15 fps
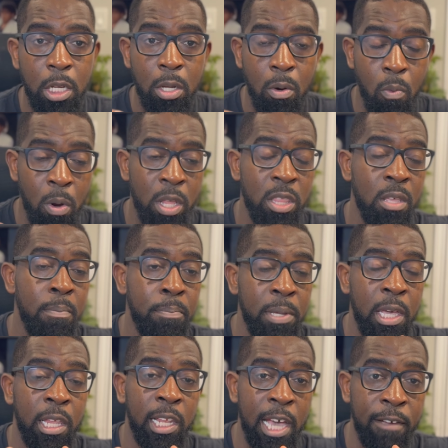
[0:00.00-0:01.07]
One of them
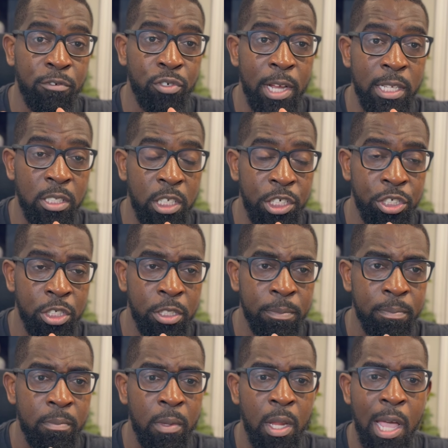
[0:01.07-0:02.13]
being live
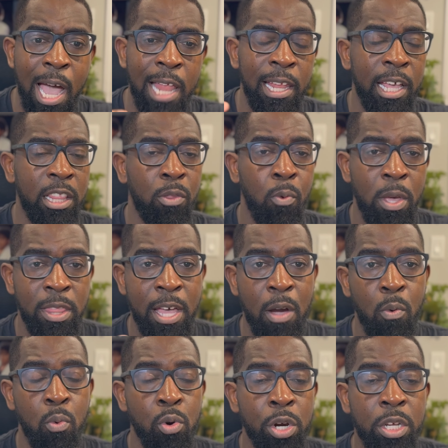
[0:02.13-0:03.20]
translation. I like the way
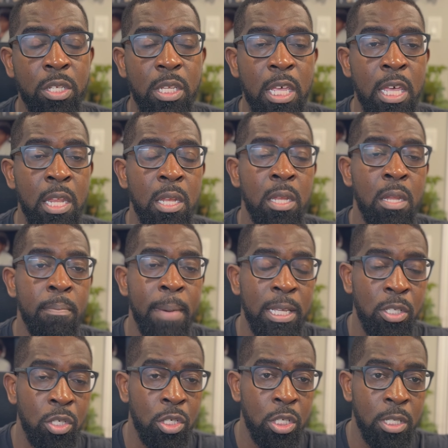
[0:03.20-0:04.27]
that works in the
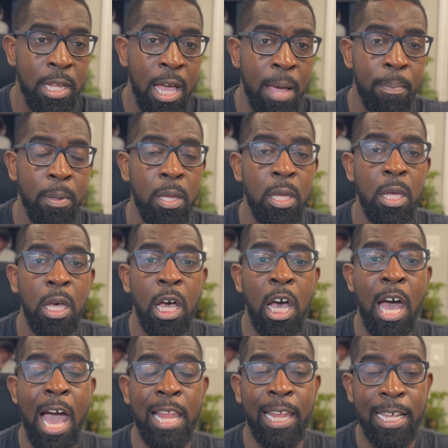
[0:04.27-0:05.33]
Messages app.
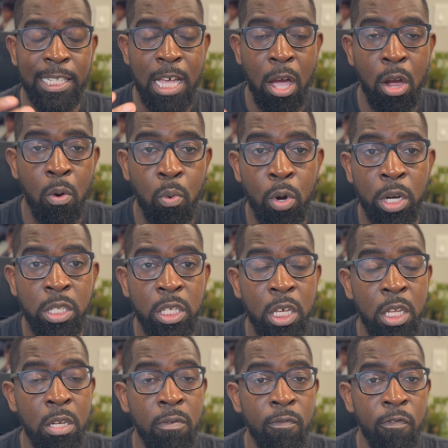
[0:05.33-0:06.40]
I liked how it worked
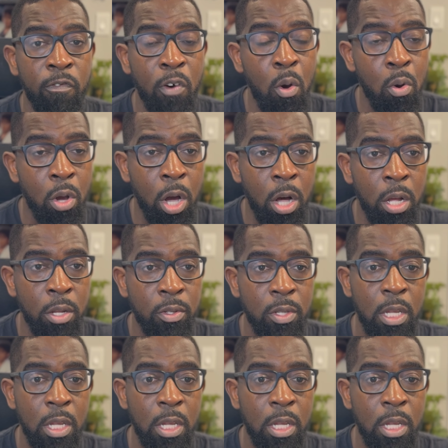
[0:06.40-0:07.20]
in phone calls.